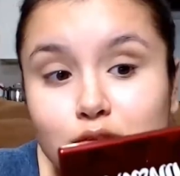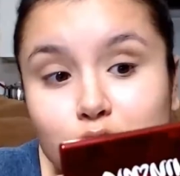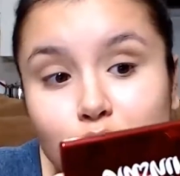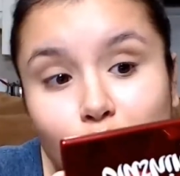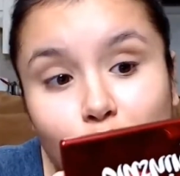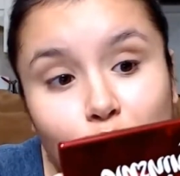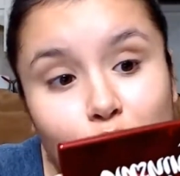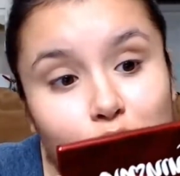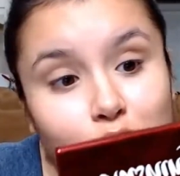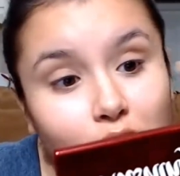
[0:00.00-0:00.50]

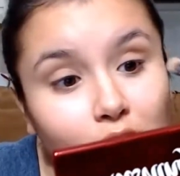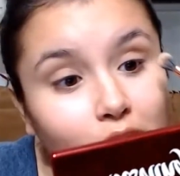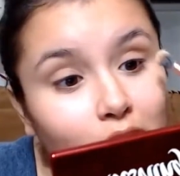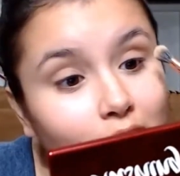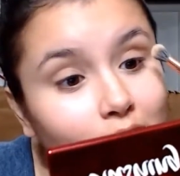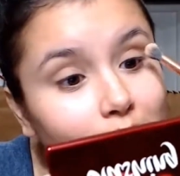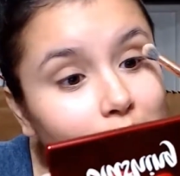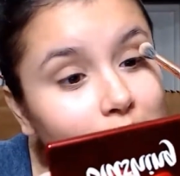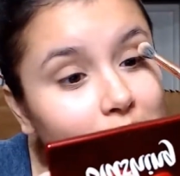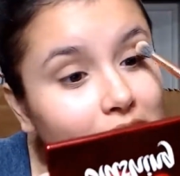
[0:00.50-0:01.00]
So
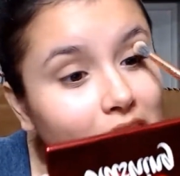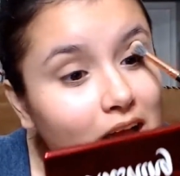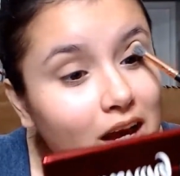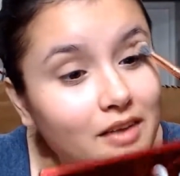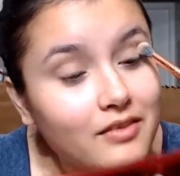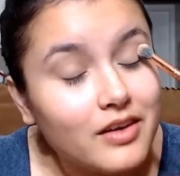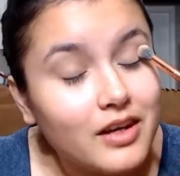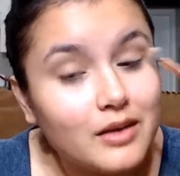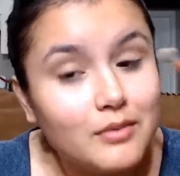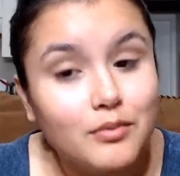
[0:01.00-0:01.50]
far, we have
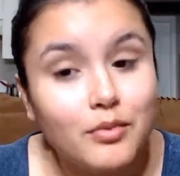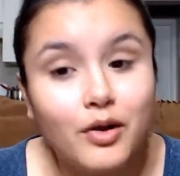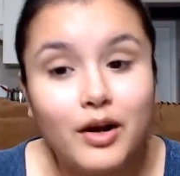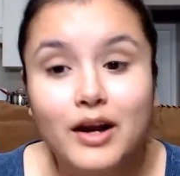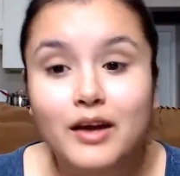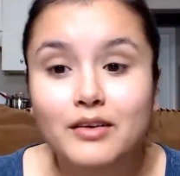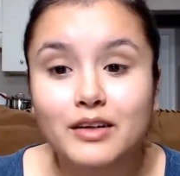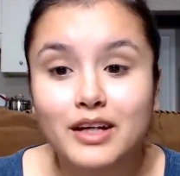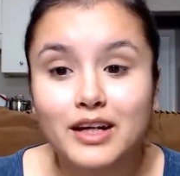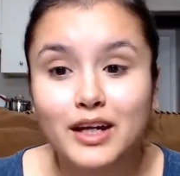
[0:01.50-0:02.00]
a
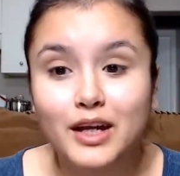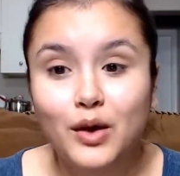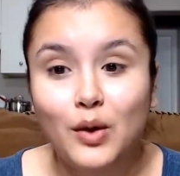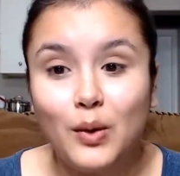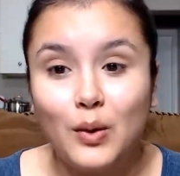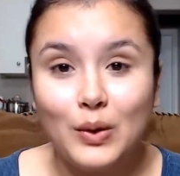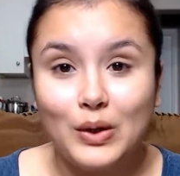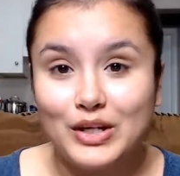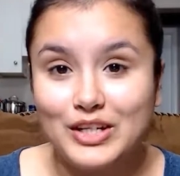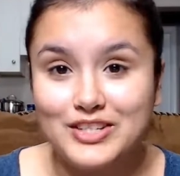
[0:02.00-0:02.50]
brownie
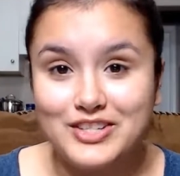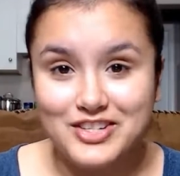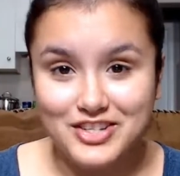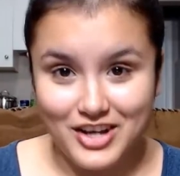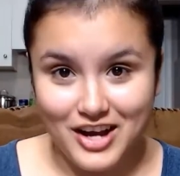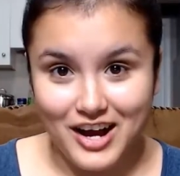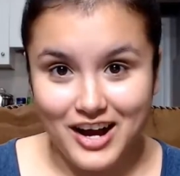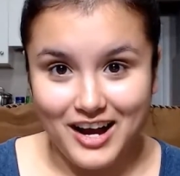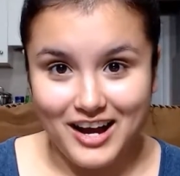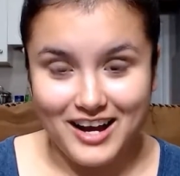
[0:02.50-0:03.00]
orange
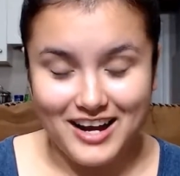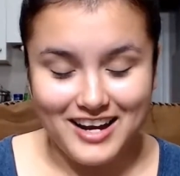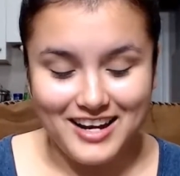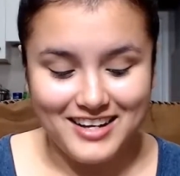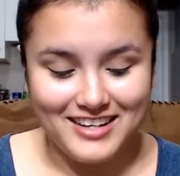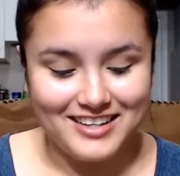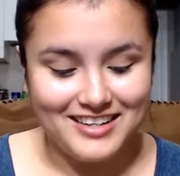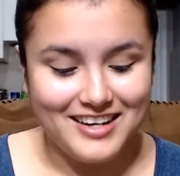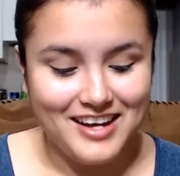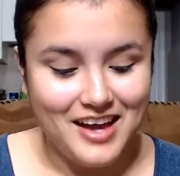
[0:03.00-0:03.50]
eye.
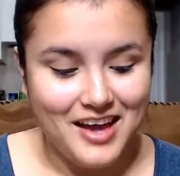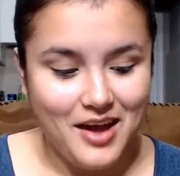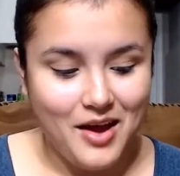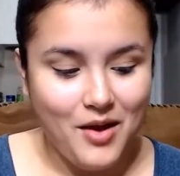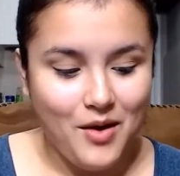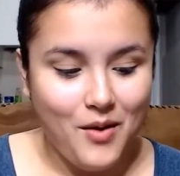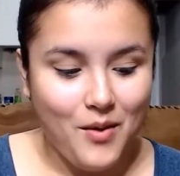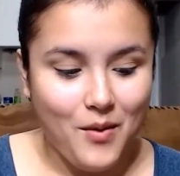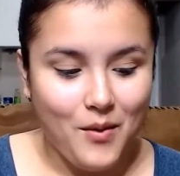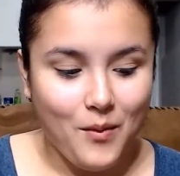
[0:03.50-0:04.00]

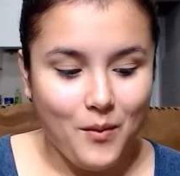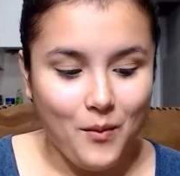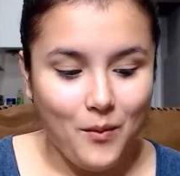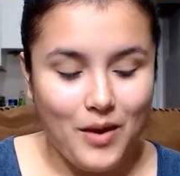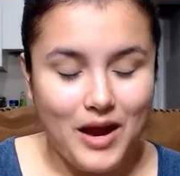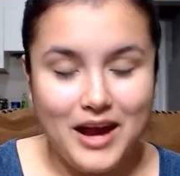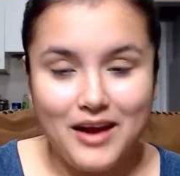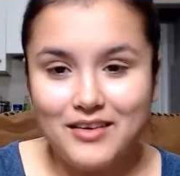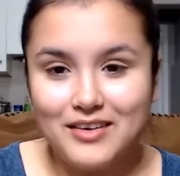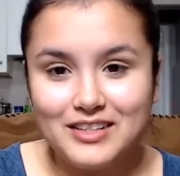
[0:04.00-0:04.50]

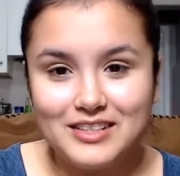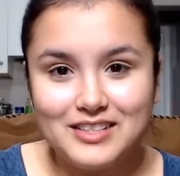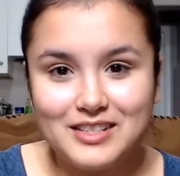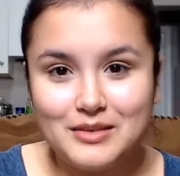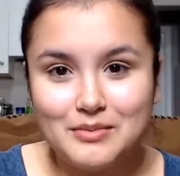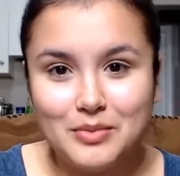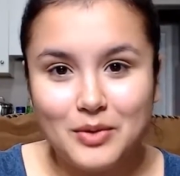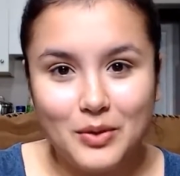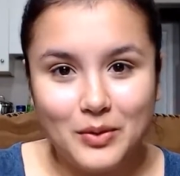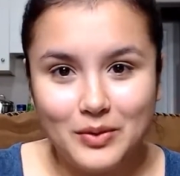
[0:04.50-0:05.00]
Where is the
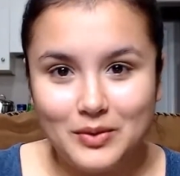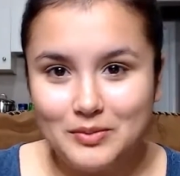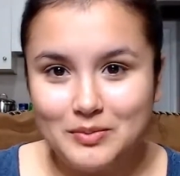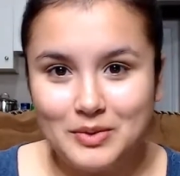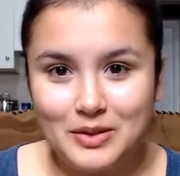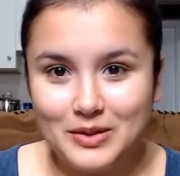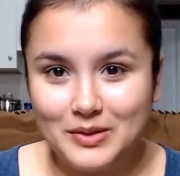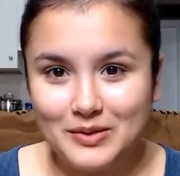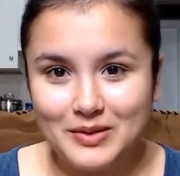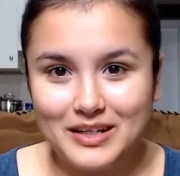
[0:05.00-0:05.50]
bold
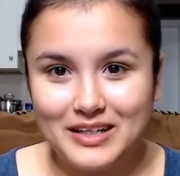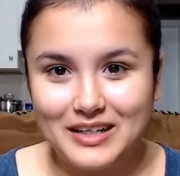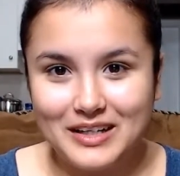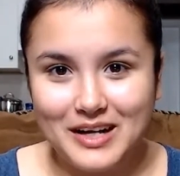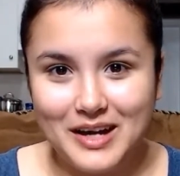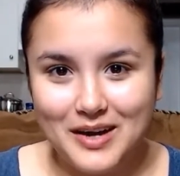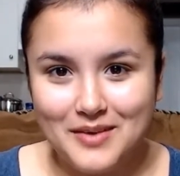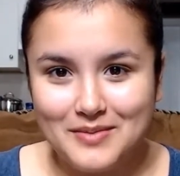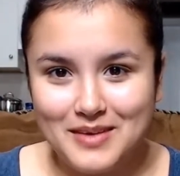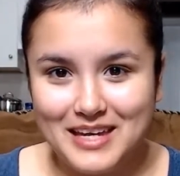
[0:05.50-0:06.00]
blue gonna
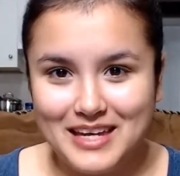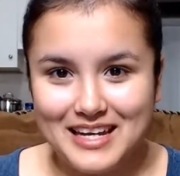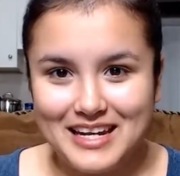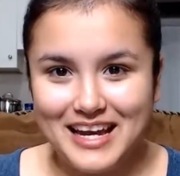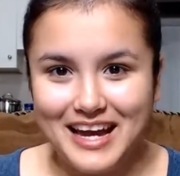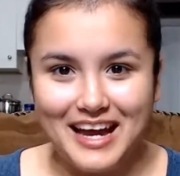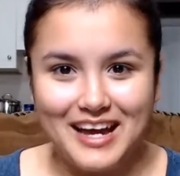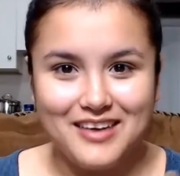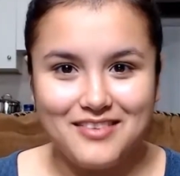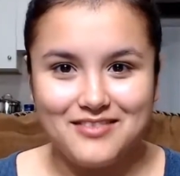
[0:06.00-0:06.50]
come in?
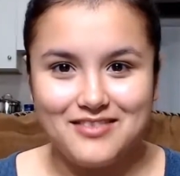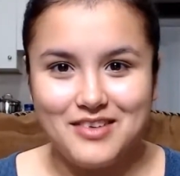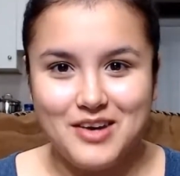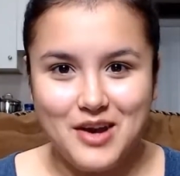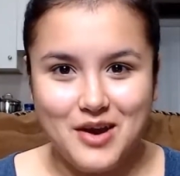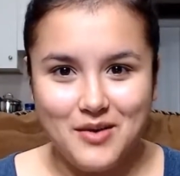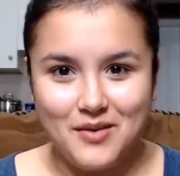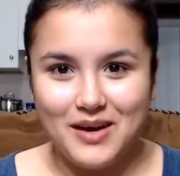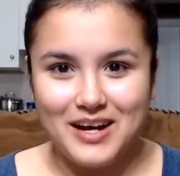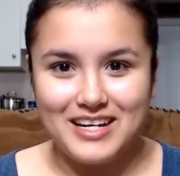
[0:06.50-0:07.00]
I have
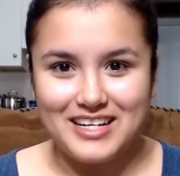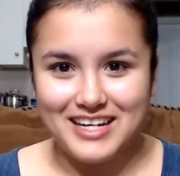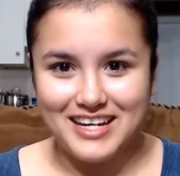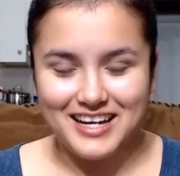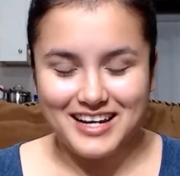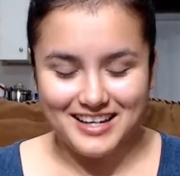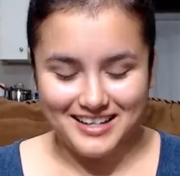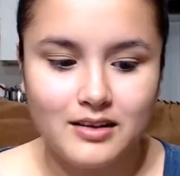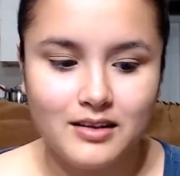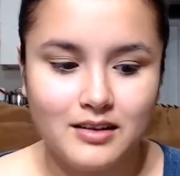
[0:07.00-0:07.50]
no
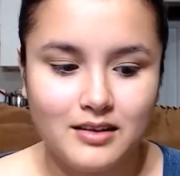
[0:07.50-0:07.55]
idea.